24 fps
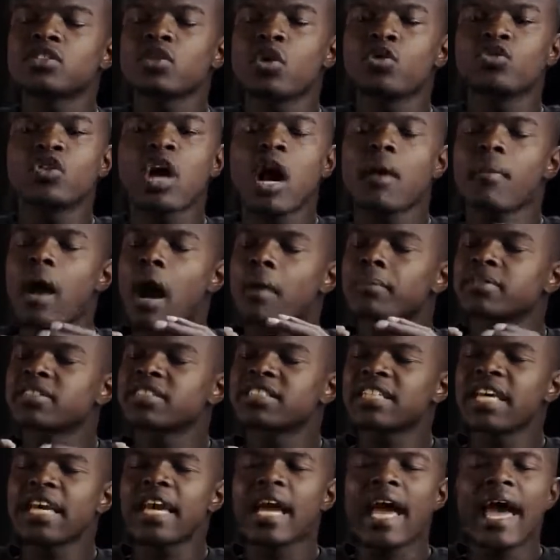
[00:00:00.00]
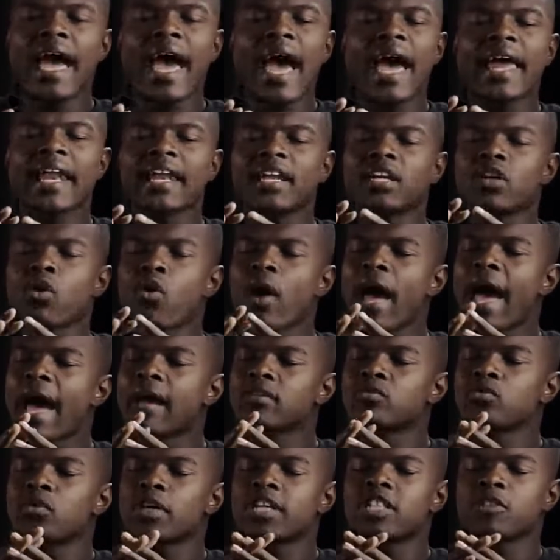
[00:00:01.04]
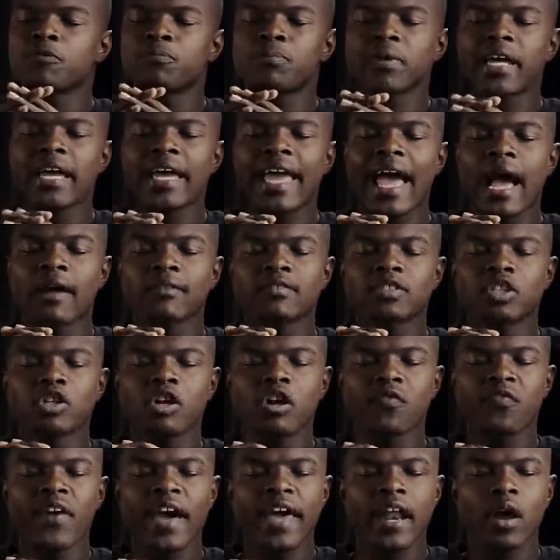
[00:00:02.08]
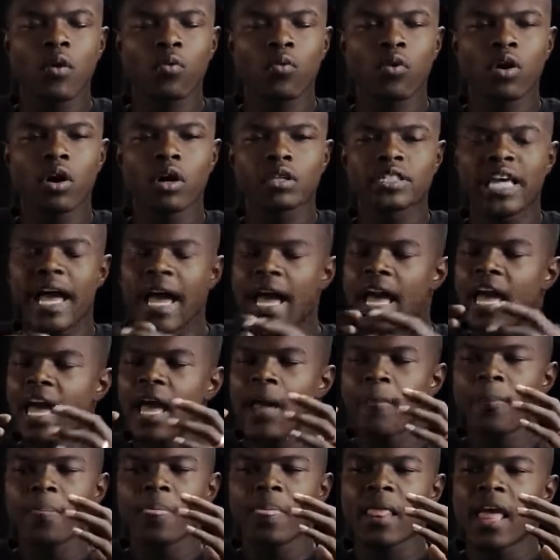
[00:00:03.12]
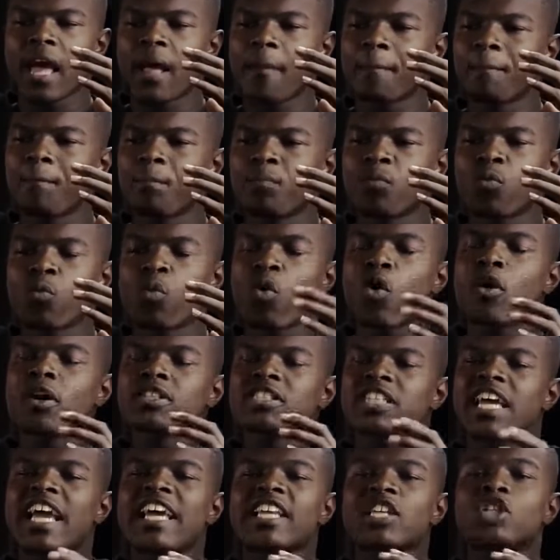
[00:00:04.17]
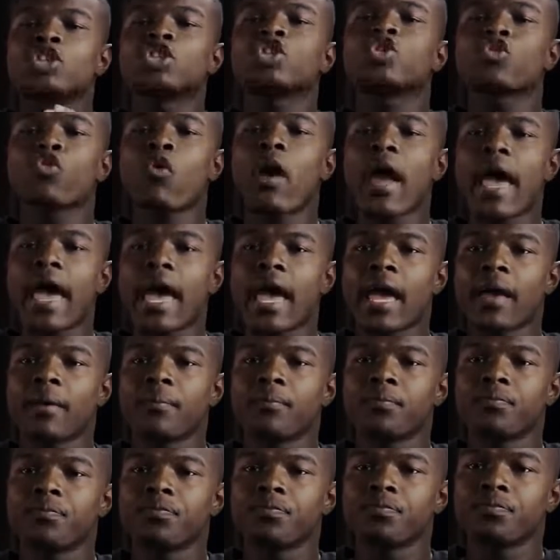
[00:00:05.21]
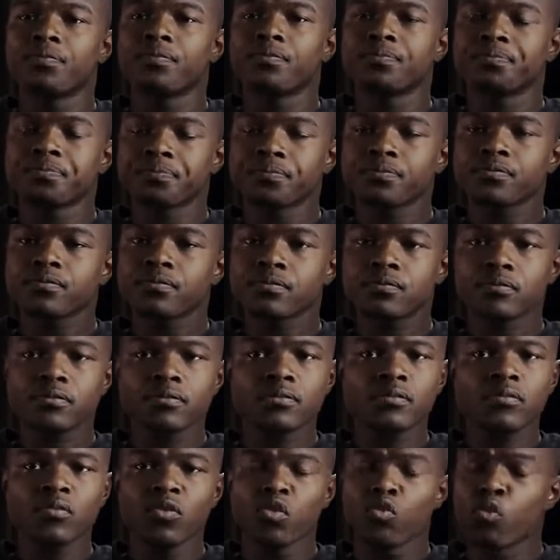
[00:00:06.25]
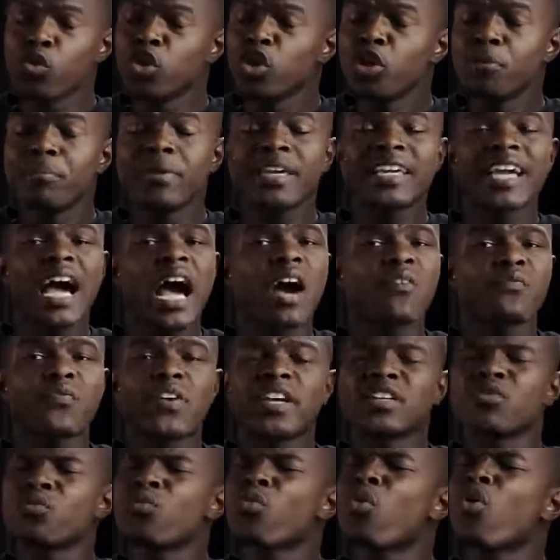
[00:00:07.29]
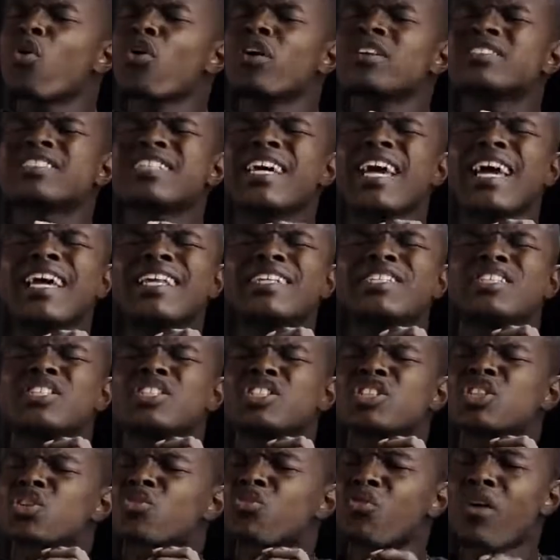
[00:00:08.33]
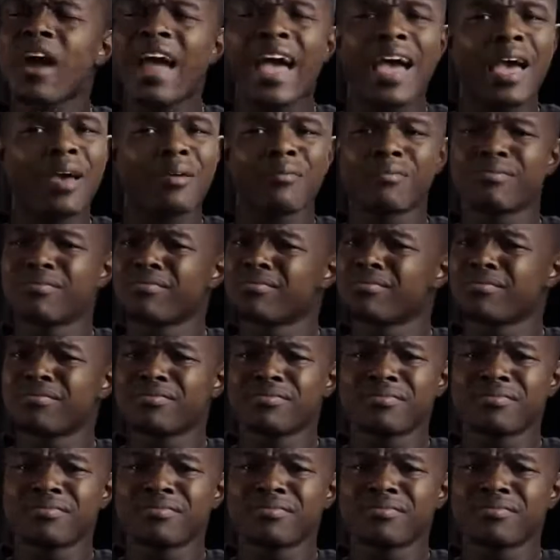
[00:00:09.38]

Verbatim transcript: And so, you know, I'm, I'm scared. I, I didn't know how to explain how terrified I was. I, words can describe. When you meet God face, words can describe